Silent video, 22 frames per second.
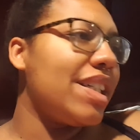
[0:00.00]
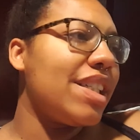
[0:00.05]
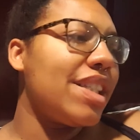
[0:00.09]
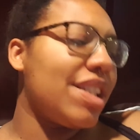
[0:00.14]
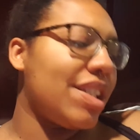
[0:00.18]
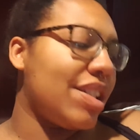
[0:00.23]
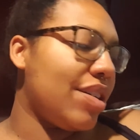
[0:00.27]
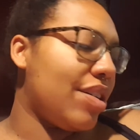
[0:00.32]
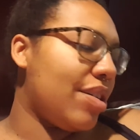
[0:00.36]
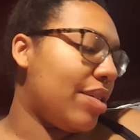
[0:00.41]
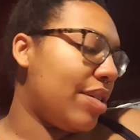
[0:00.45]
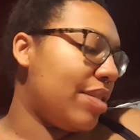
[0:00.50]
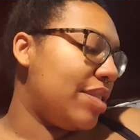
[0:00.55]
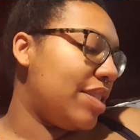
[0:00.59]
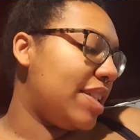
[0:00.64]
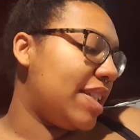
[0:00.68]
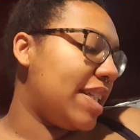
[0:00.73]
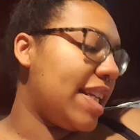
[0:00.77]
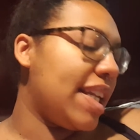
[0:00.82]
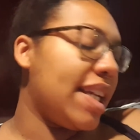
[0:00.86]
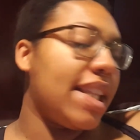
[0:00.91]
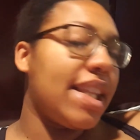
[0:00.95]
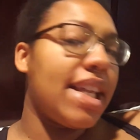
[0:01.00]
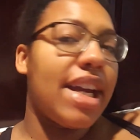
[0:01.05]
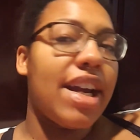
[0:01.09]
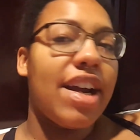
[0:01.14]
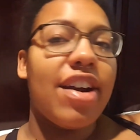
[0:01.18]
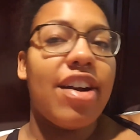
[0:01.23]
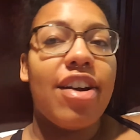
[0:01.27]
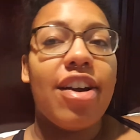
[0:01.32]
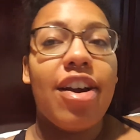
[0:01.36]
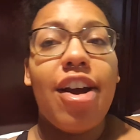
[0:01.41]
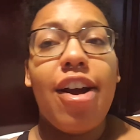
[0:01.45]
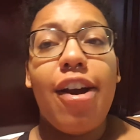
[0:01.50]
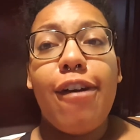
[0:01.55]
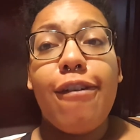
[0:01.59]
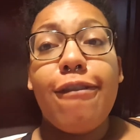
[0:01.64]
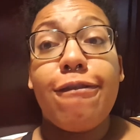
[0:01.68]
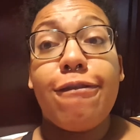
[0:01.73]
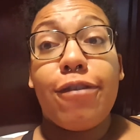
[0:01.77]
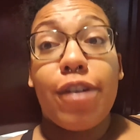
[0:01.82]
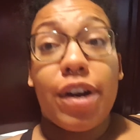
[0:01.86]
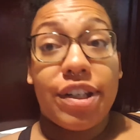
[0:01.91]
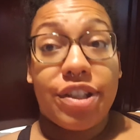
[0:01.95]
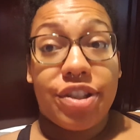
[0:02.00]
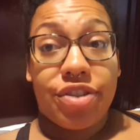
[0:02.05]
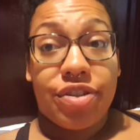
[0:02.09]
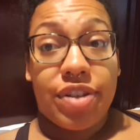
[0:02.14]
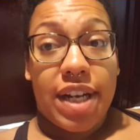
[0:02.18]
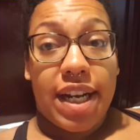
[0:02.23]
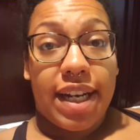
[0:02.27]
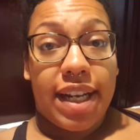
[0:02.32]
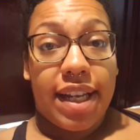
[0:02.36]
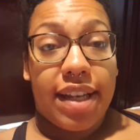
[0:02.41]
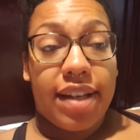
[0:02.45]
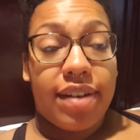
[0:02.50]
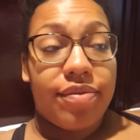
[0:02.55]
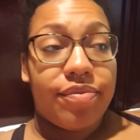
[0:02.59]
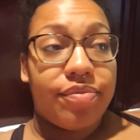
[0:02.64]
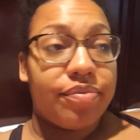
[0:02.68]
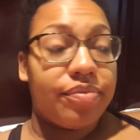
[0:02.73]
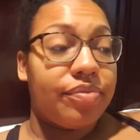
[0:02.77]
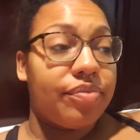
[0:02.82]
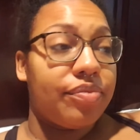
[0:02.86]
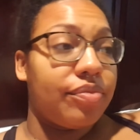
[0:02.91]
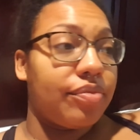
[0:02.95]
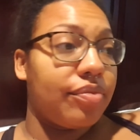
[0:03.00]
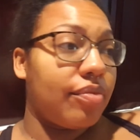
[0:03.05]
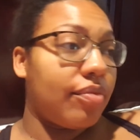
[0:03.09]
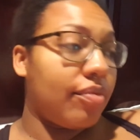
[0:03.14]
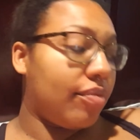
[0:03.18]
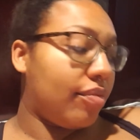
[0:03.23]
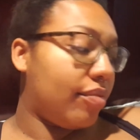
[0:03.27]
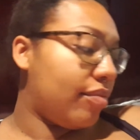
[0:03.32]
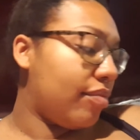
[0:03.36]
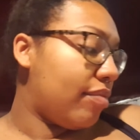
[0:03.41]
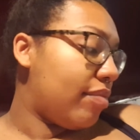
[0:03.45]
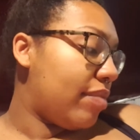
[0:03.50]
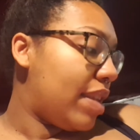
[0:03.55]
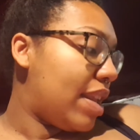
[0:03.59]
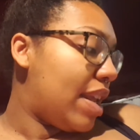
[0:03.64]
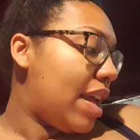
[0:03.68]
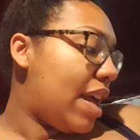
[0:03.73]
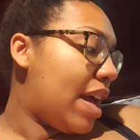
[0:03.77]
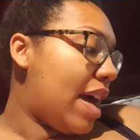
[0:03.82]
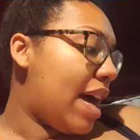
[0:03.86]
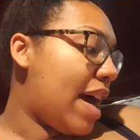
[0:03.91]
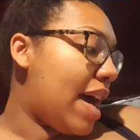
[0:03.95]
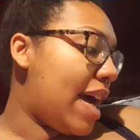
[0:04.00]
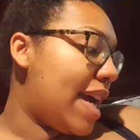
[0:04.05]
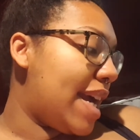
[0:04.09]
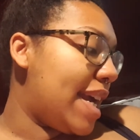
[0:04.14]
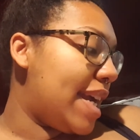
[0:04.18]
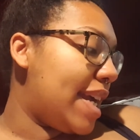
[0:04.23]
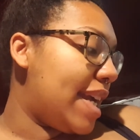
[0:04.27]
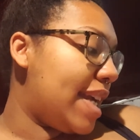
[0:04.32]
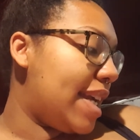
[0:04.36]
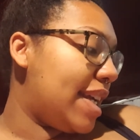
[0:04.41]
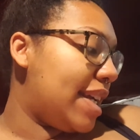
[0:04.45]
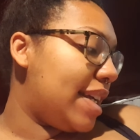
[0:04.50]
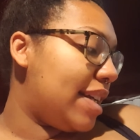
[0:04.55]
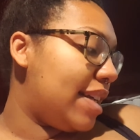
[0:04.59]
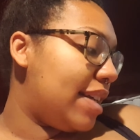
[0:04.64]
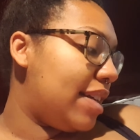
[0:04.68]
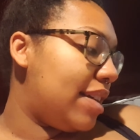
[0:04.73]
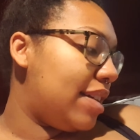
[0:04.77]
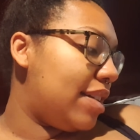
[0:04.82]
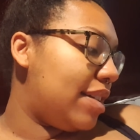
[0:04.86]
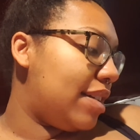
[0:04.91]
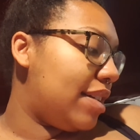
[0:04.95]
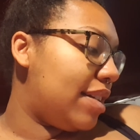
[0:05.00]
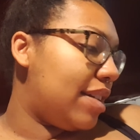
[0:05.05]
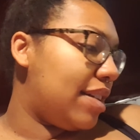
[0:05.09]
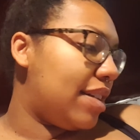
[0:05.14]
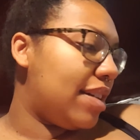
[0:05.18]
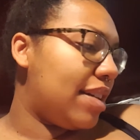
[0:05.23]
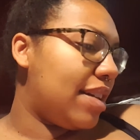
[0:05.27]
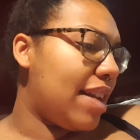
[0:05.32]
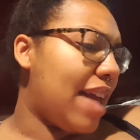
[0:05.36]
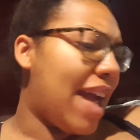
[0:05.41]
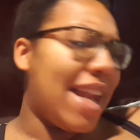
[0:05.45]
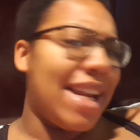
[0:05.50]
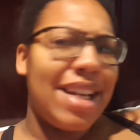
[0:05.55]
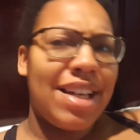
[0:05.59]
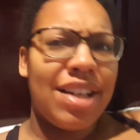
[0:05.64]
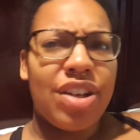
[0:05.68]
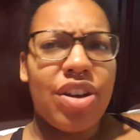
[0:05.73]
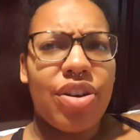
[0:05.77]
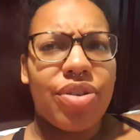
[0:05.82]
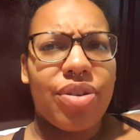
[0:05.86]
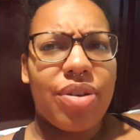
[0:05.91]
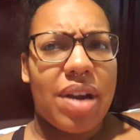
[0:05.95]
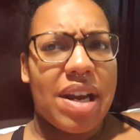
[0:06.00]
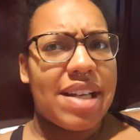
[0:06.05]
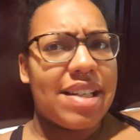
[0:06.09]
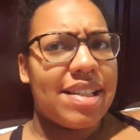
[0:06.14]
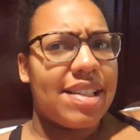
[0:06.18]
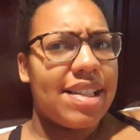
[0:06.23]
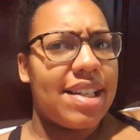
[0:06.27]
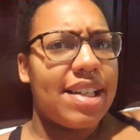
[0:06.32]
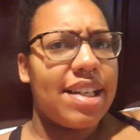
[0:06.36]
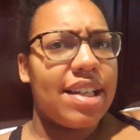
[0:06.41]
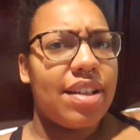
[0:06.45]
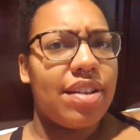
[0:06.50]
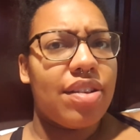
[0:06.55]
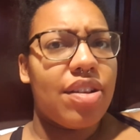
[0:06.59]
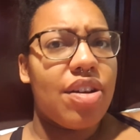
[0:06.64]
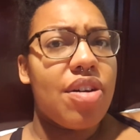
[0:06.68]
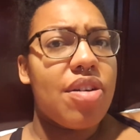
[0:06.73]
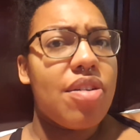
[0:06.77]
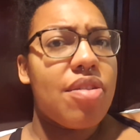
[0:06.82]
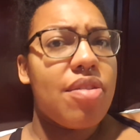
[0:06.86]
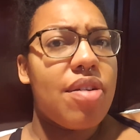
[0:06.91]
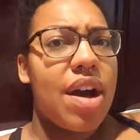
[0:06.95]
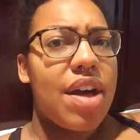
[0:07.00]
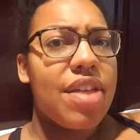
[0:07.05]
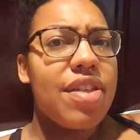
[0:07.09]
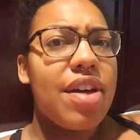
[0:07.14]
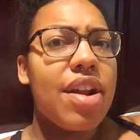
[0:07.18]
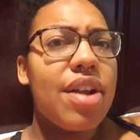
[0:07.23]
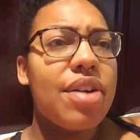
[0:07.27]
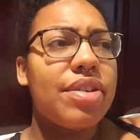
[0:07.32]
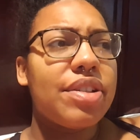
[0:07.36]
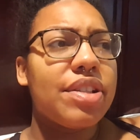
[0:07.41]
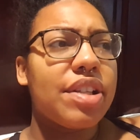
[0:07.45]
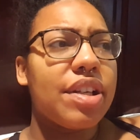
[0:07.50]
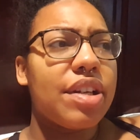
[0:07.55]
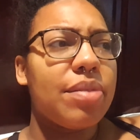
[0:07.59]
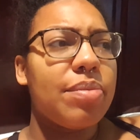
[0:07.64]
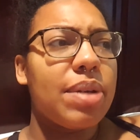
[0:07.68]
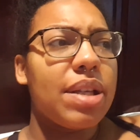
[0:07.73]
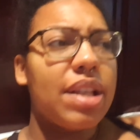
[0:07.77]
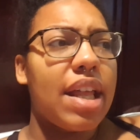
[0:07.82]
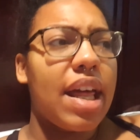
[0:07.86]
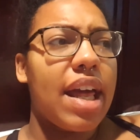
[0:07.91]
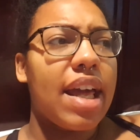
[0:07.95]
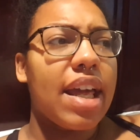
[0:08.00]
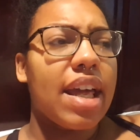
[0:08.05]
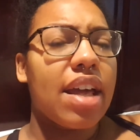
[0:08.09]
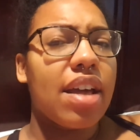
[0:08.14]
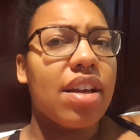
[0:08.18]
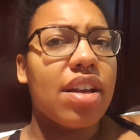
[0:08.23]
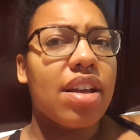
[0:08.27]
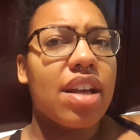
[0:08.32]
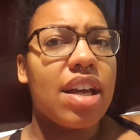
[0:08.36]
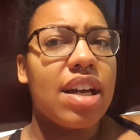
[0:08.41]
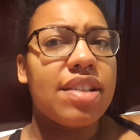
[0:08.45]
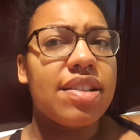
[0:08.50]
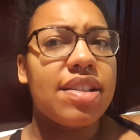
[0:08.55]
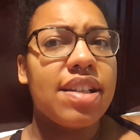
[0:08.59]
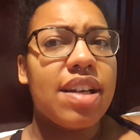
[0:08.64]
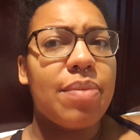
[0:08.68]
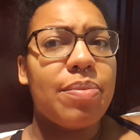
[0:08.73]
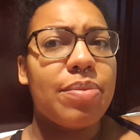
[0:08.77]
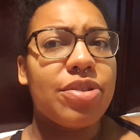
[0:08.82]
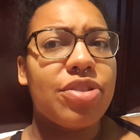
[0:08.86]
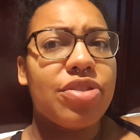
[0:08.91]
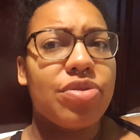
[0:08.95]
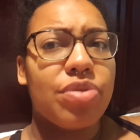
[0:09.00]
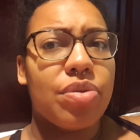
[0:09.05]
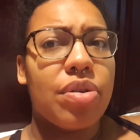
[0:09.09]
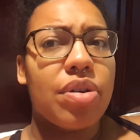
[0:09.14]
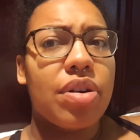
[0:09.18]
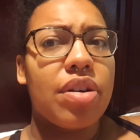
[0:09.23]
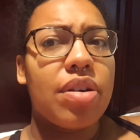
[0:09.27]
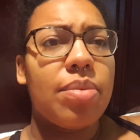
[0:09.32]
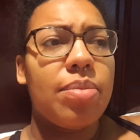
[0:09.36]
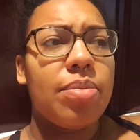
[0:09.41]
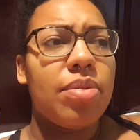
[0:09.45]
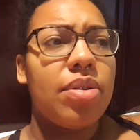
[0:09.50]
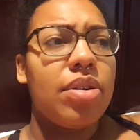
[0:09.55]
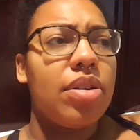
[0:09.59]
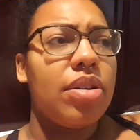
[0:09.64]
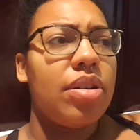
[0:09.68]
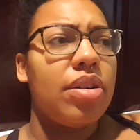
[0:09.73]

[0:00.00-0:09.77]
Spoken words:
So I was sitting there, frustrated. I didn't go crazy, though. I thought I was going to be, like, cussing up a storm,